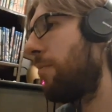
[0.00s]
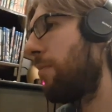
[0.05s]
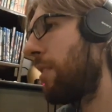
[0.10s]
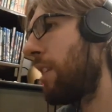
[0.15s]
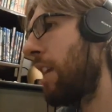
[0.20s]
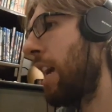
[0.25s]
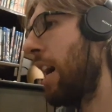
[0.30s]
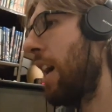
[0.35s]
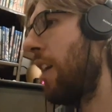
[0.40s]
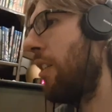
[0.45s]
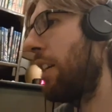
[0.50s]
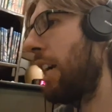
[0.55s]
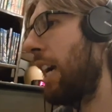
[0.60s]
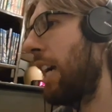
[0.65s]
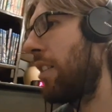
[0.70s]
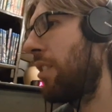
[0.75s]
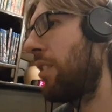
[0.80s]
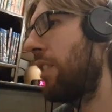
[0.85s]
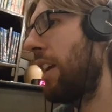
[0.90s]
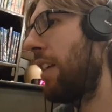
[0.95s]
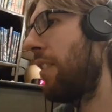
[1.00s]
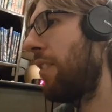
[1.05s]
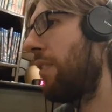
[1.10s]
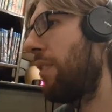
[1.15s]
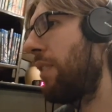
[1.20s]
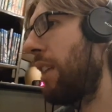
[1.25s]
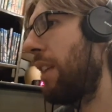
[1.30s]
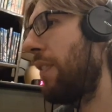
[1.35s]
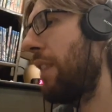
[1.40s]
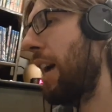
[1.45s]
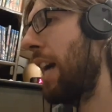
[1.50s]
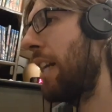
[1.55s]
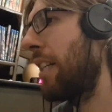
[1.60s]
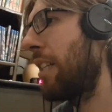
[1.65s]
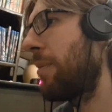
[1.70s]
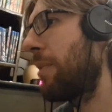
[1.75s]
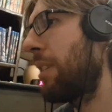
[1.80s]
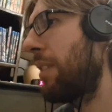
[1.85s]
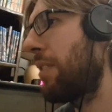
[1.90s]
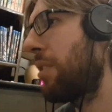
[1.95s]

Yeah, okay, so they've added some stuff.